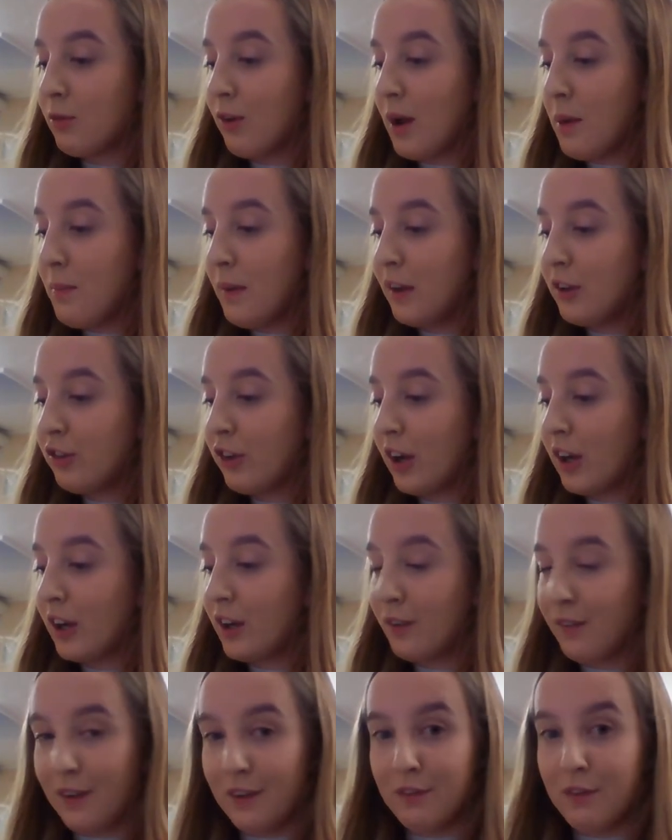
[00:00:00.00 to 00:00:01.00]
great big chunk
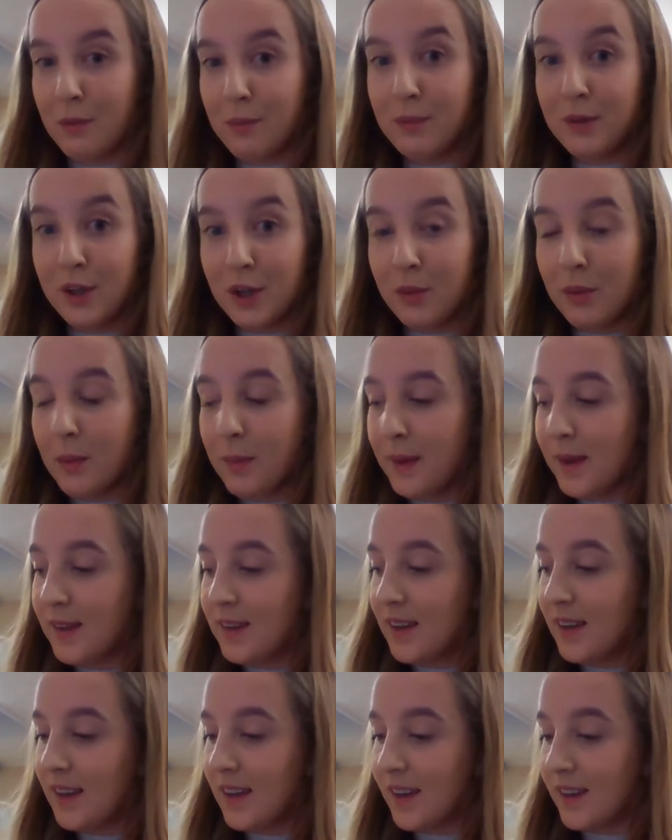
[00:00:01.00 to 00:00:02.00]
of it for you and me
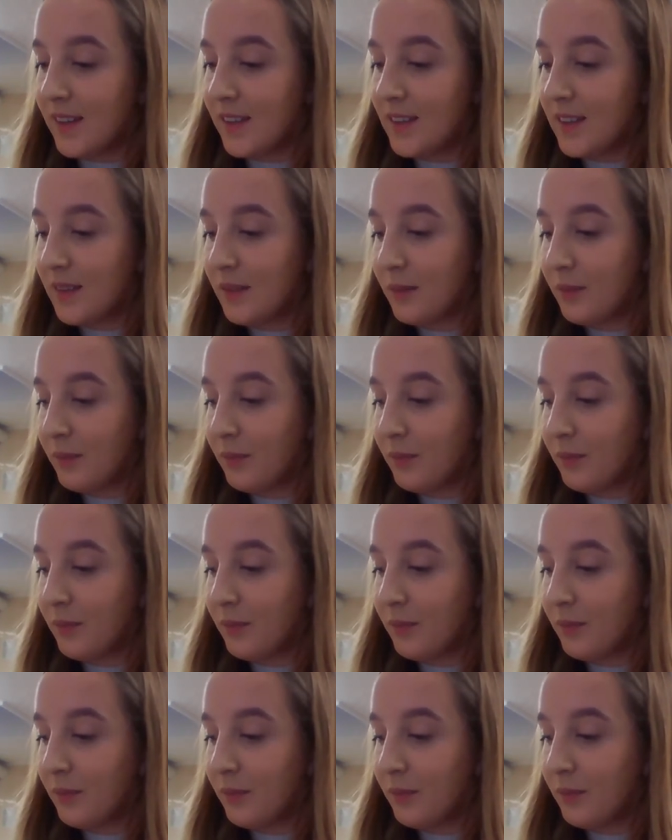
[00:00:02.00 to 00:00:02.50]
to eat?"